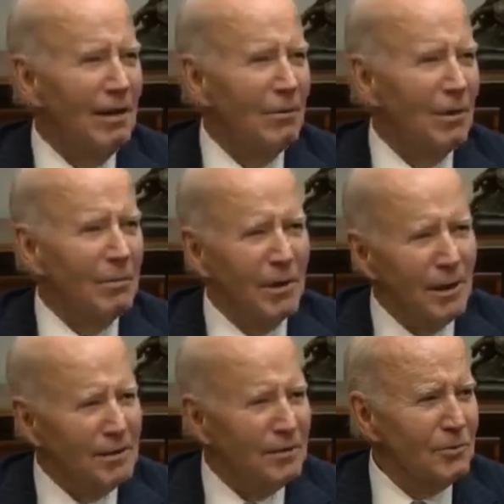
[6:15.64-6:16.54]
They're in
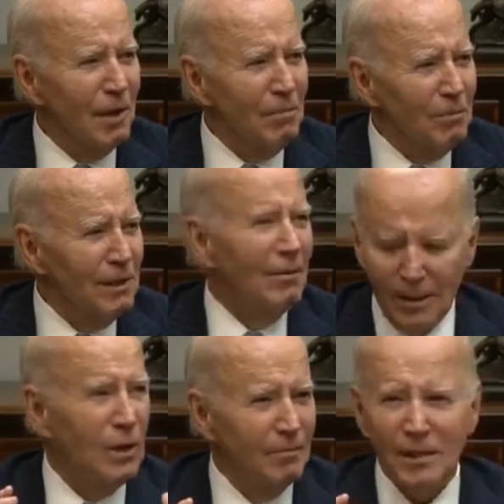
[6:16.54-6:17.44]
trouble. Okay, let's fast
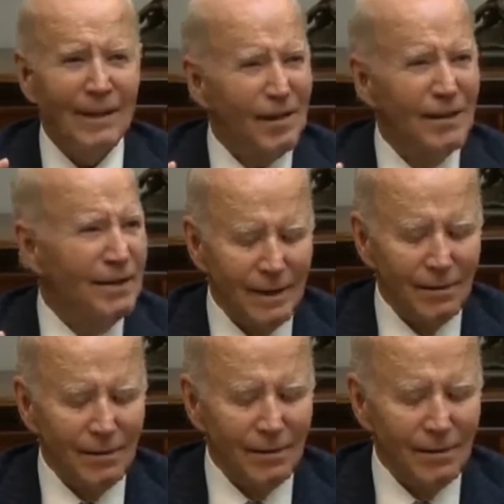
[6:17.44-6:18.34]
forward to the good part.